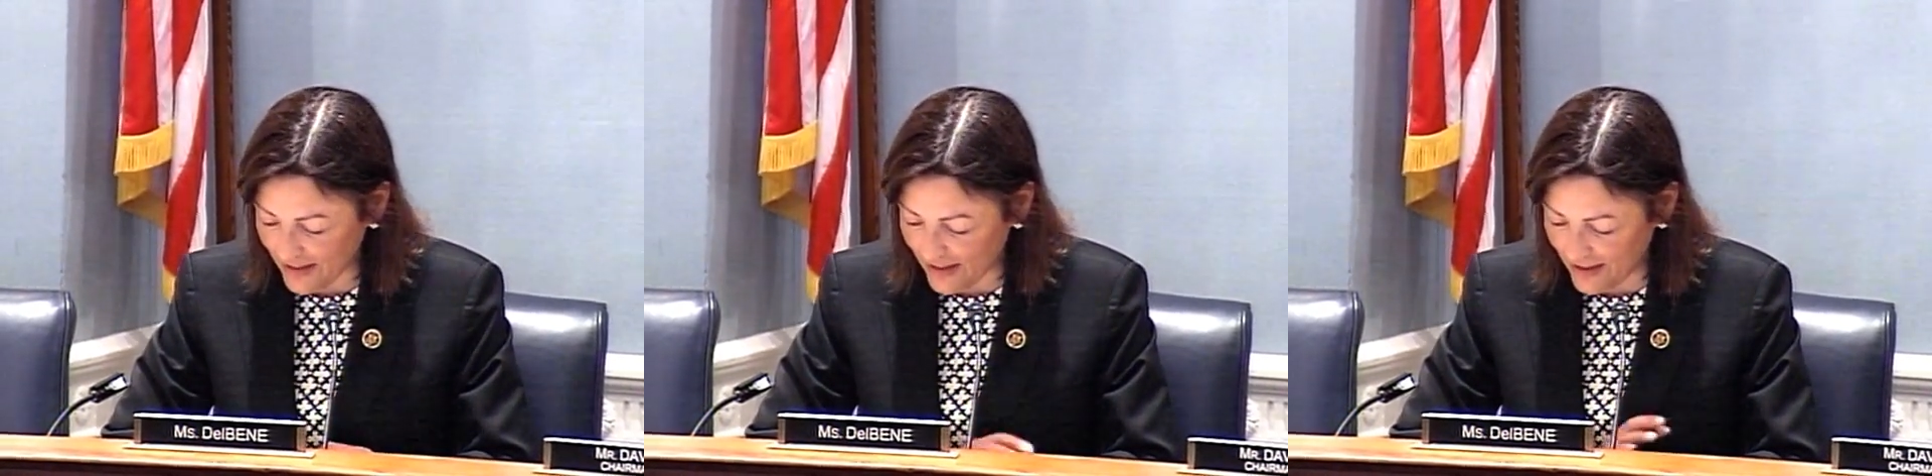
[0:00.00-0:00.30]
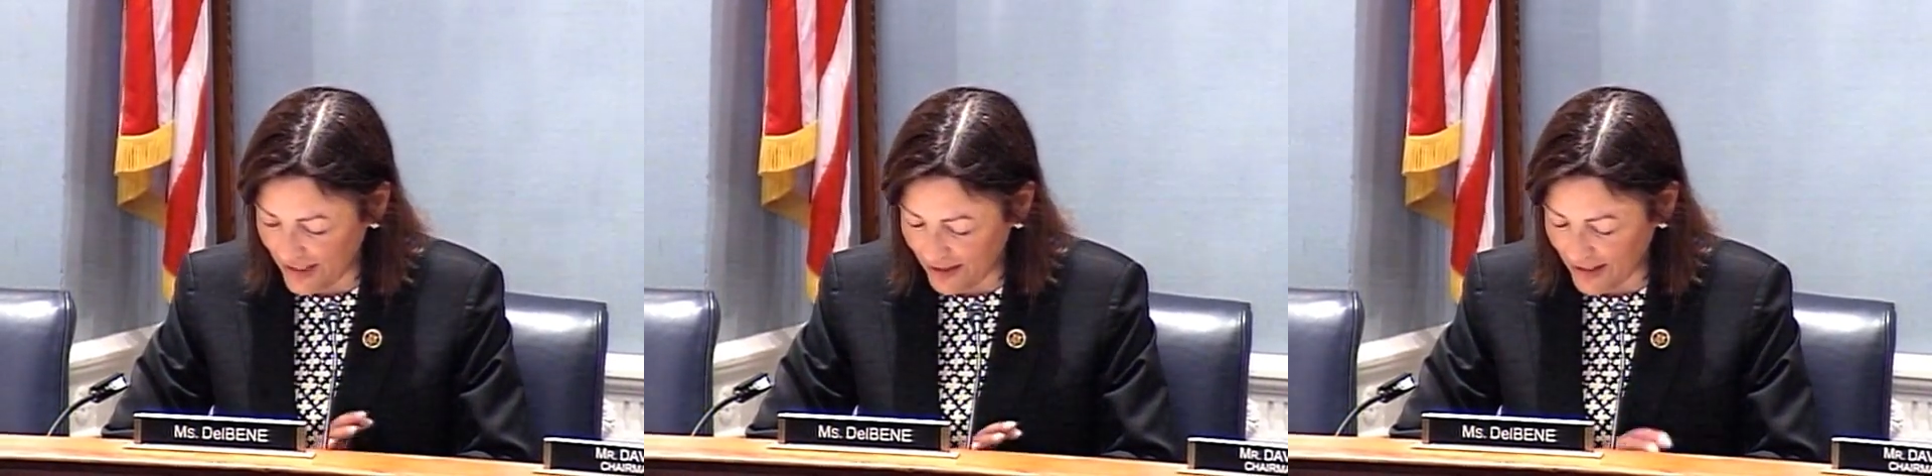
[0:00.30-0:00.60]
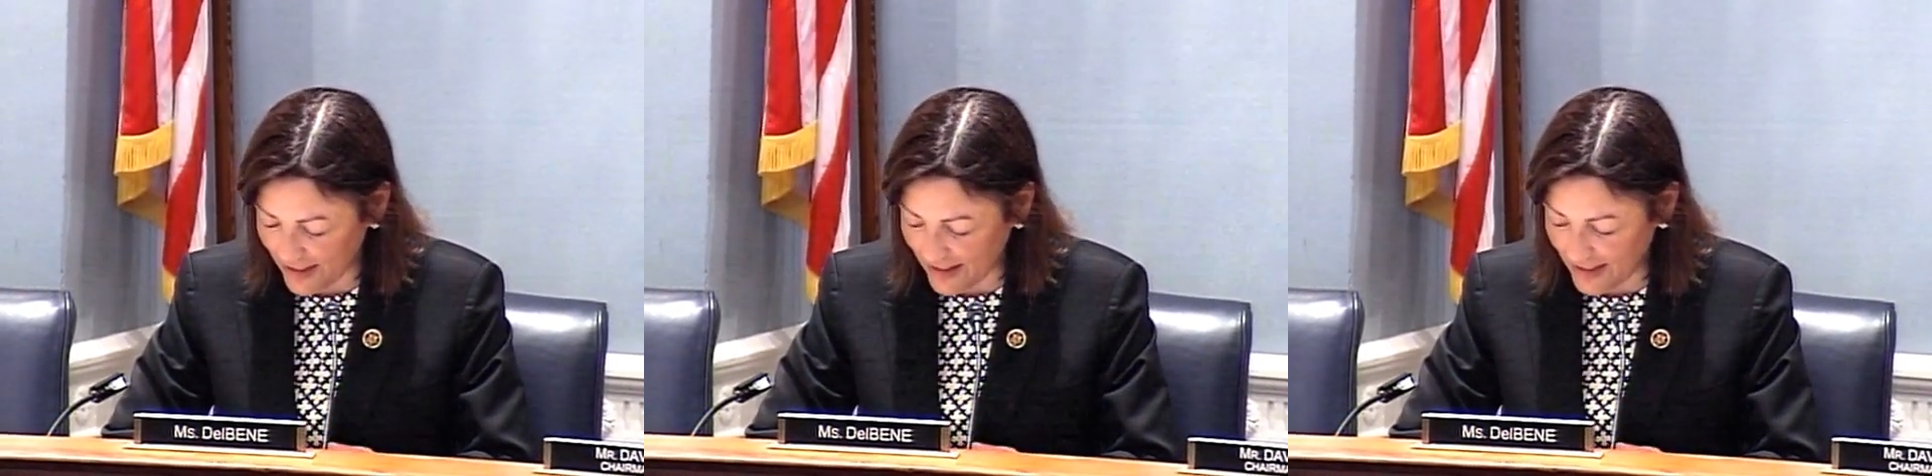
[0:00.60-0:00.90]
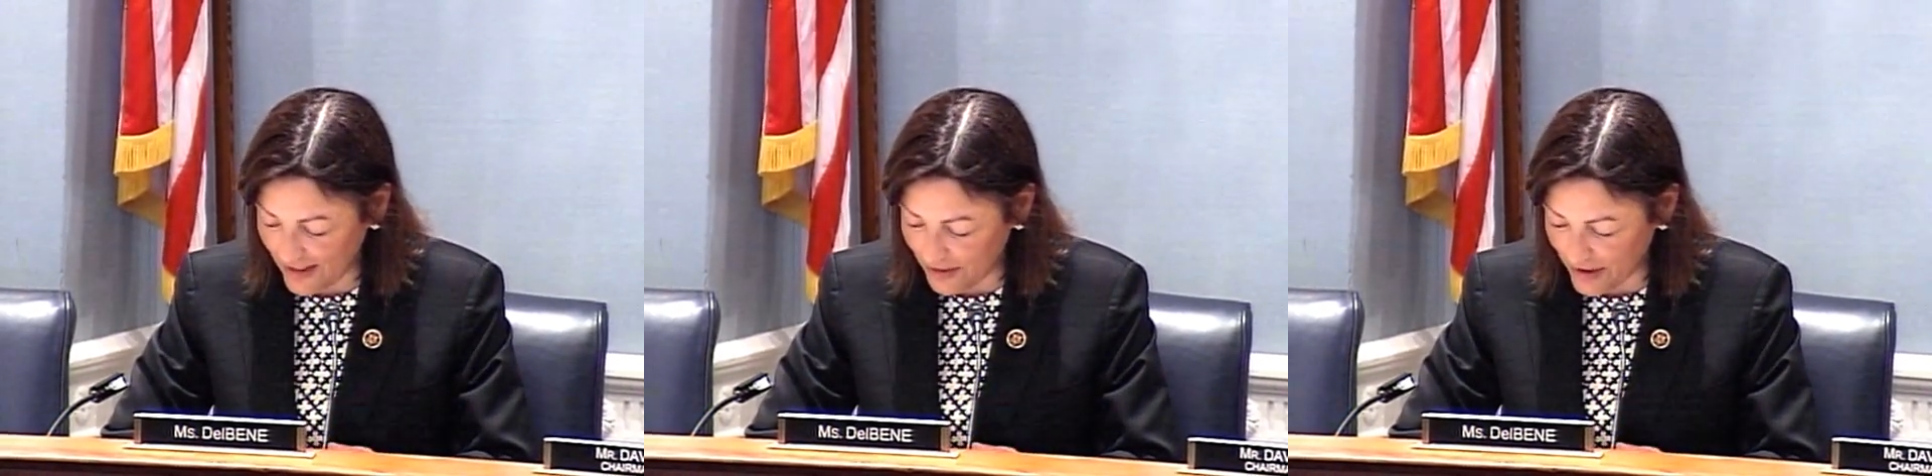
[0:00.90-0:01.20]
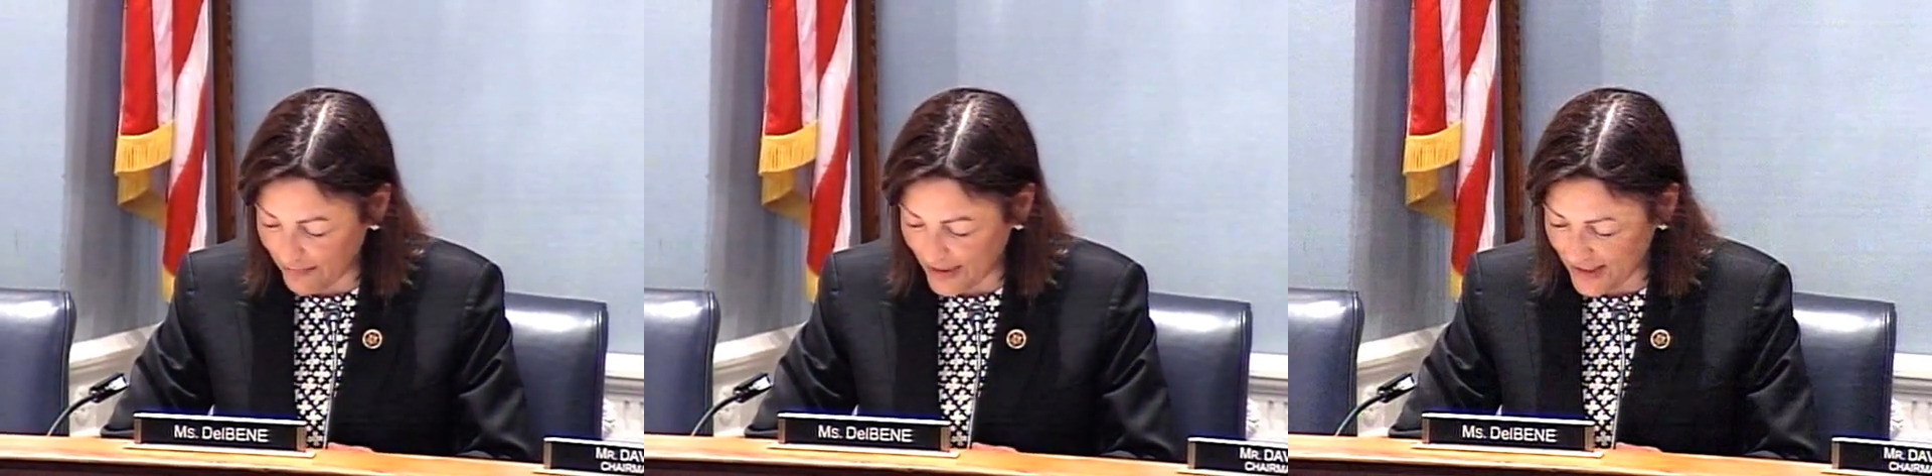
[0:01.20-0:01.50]
neonic seed
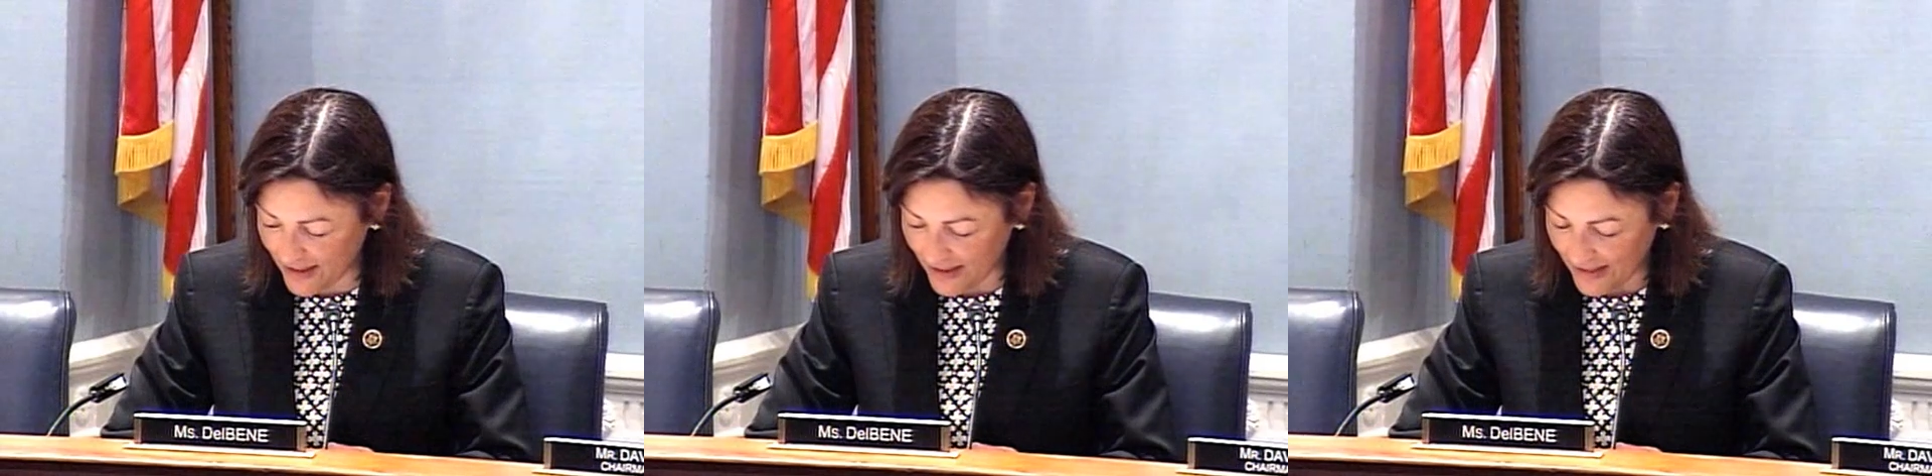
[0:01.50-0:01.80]
treatments.